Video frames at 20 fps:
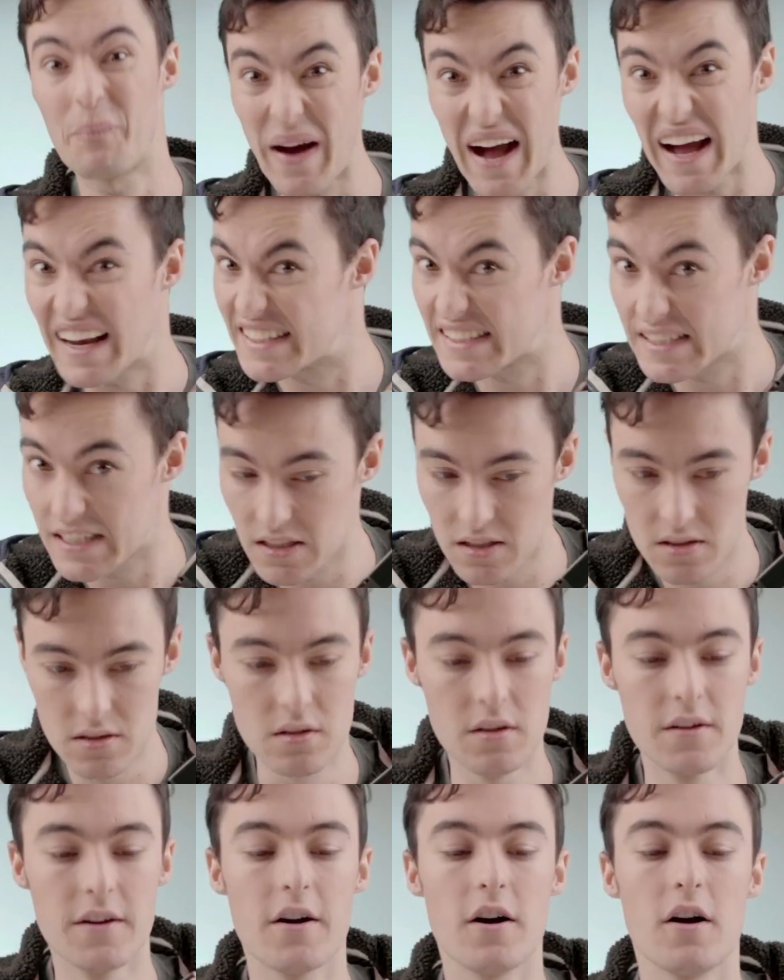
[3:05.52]
But
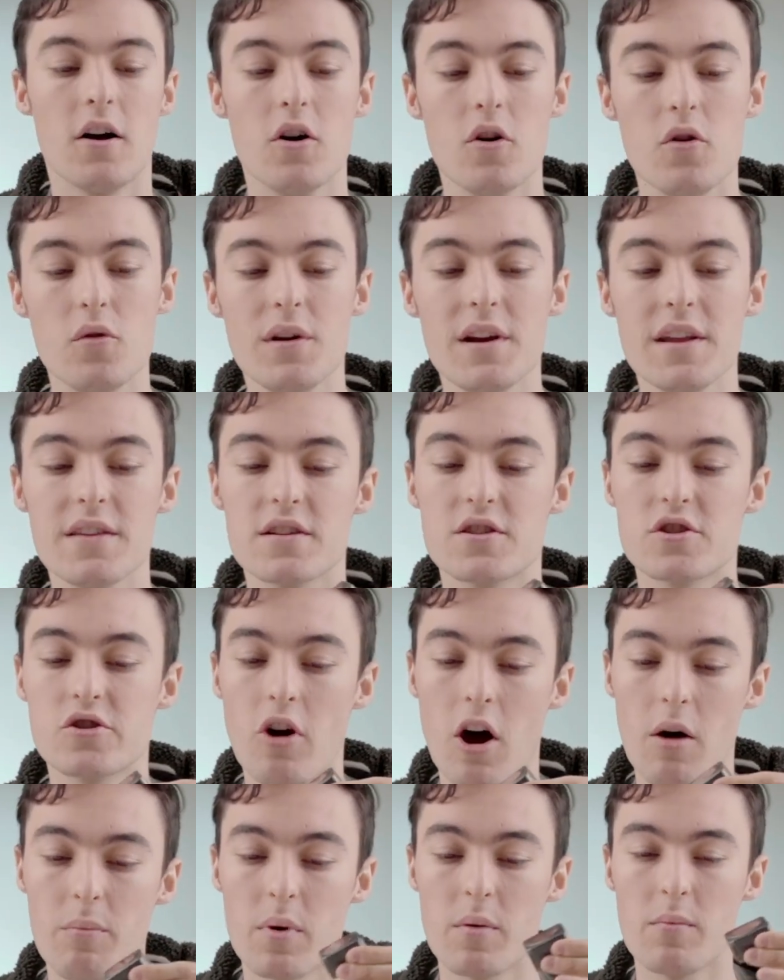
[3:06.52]
only the
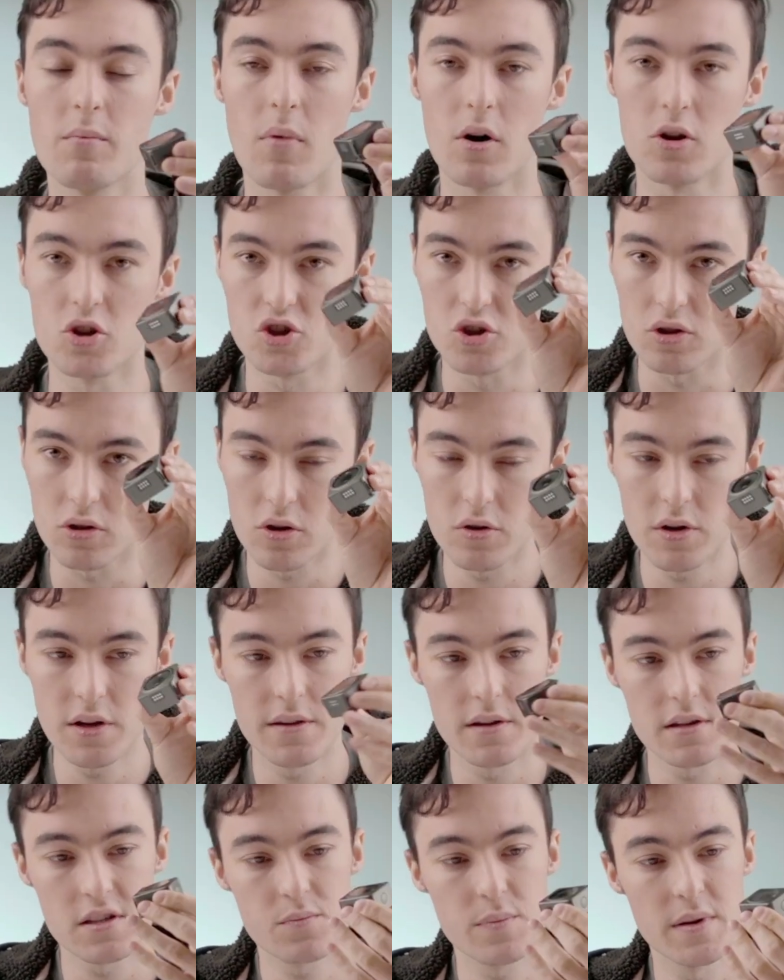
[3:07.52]
top module, only
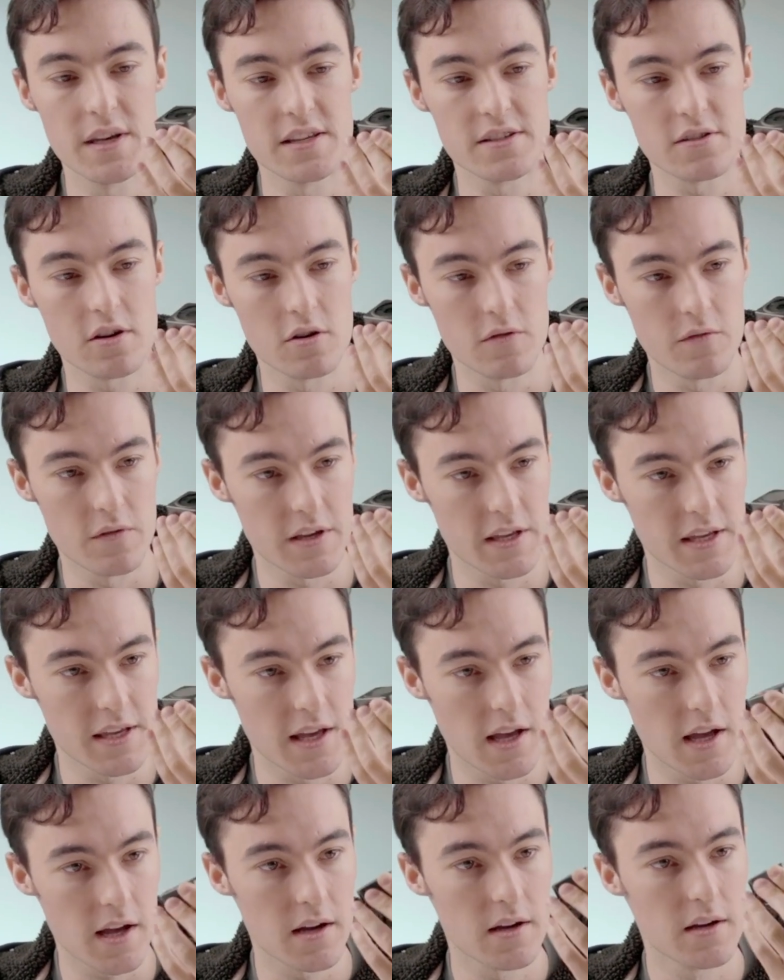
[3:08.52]
this piece over
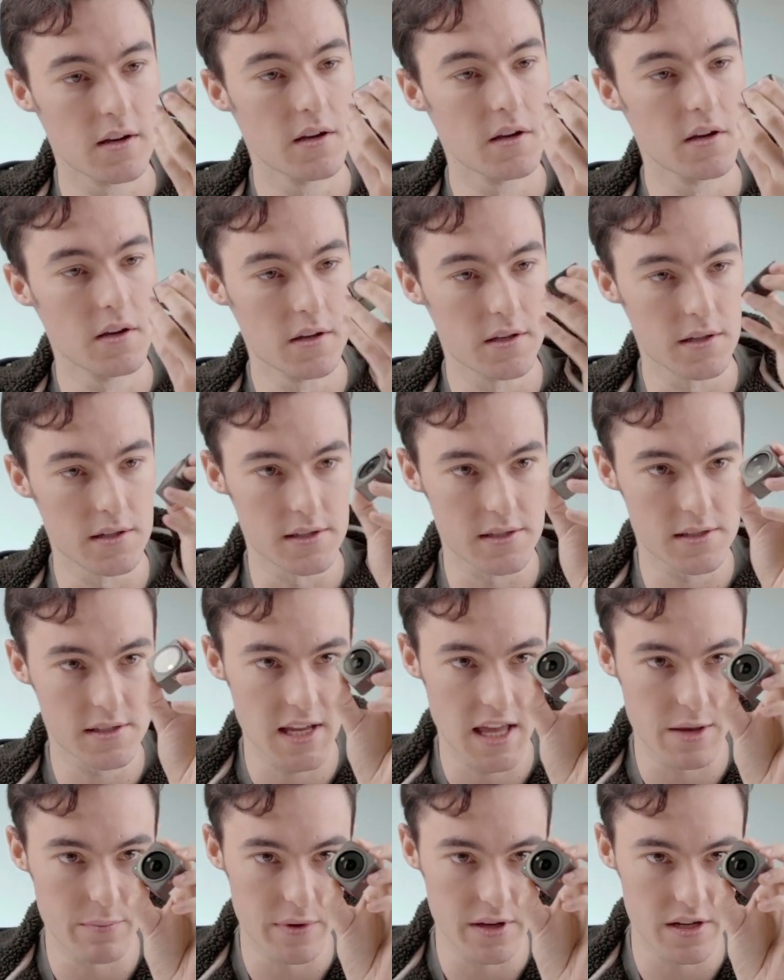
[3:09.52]
here is
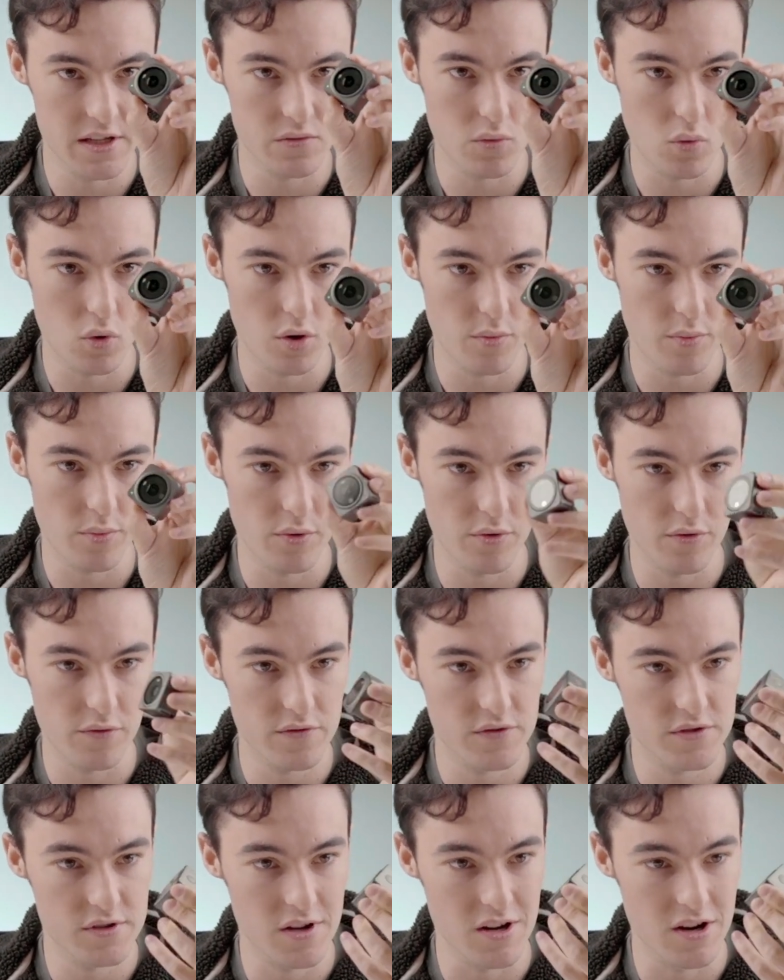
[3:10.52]
10 meters
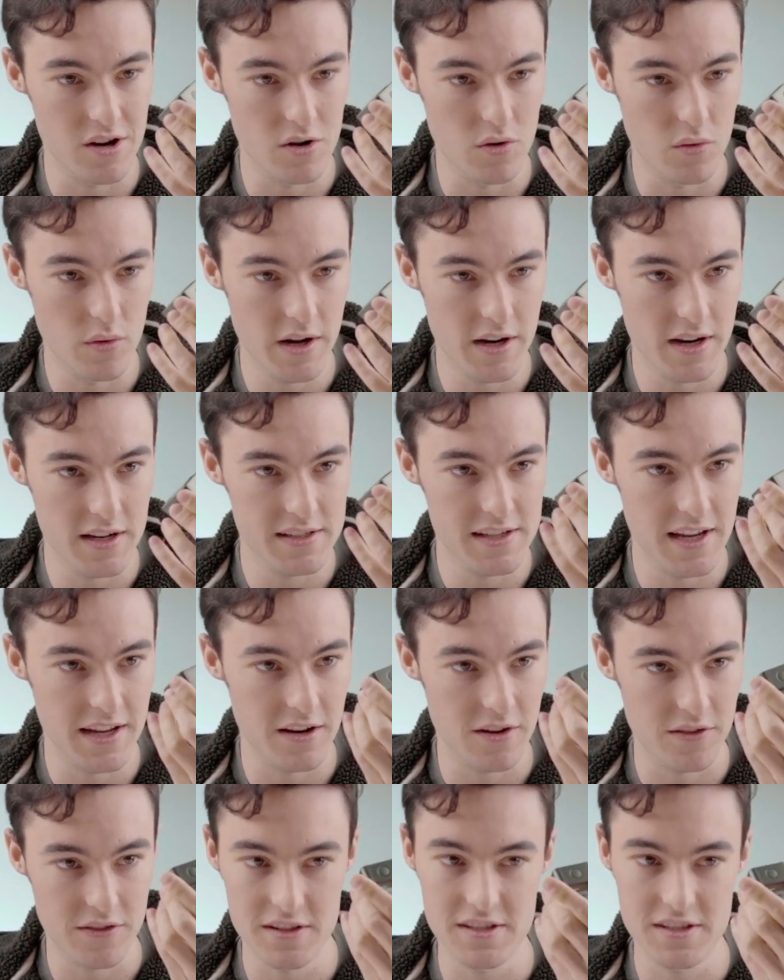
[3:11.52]
waterproof. So we're gonna take a look.